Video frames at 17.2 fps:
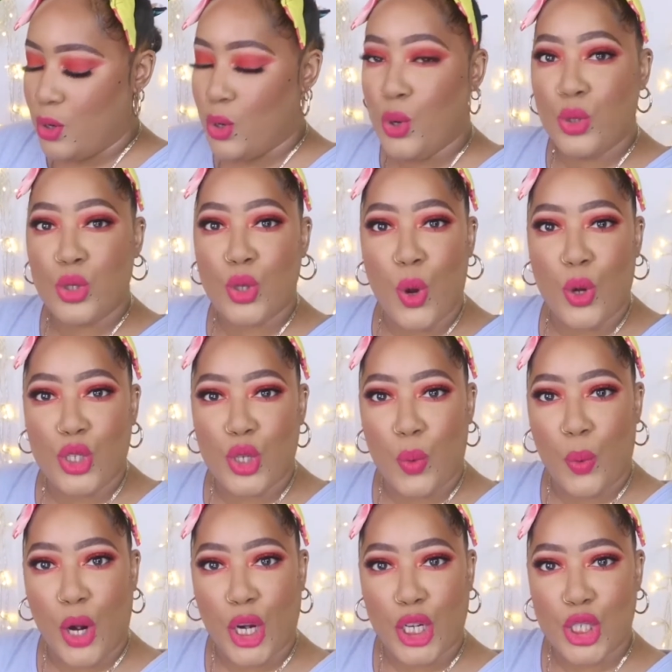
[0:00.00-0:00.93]
who's going
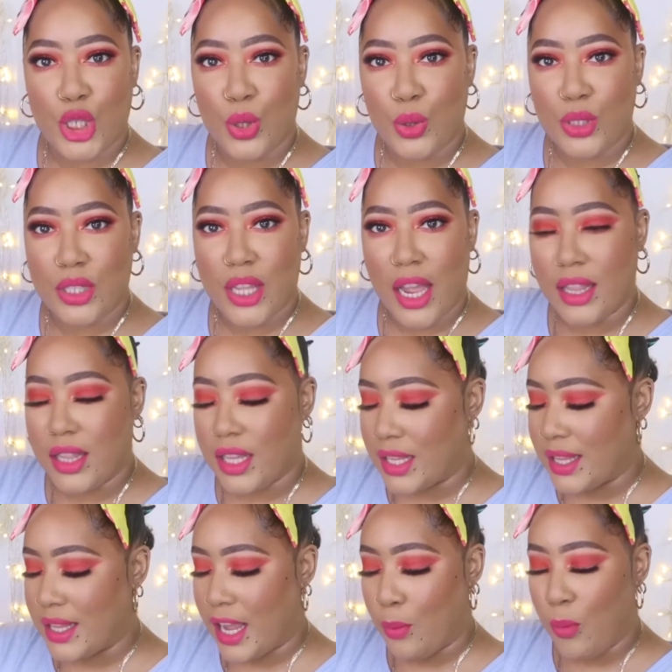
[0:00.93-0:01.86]
to work Tuesday
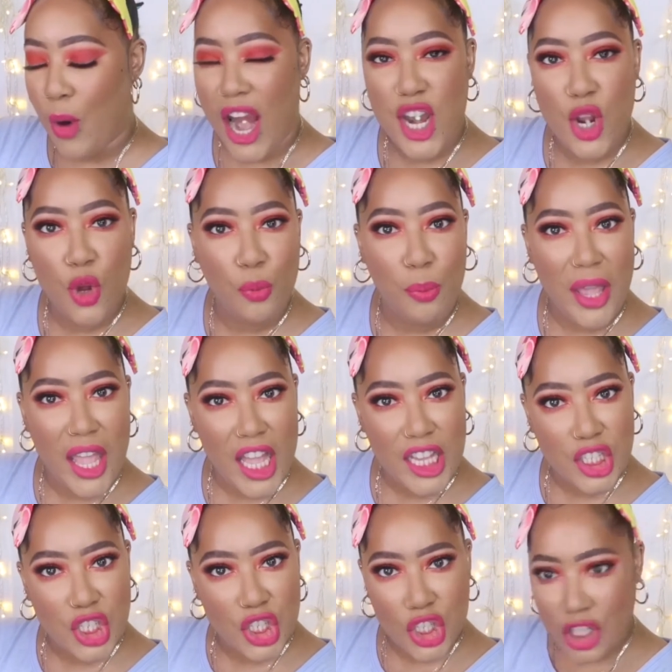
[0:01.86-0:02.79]
looking like a brand new
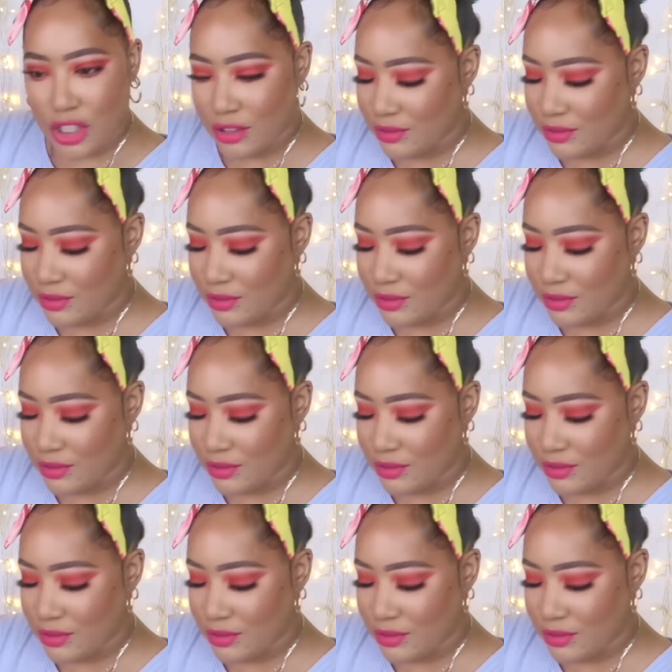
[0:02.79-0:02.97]
bitch.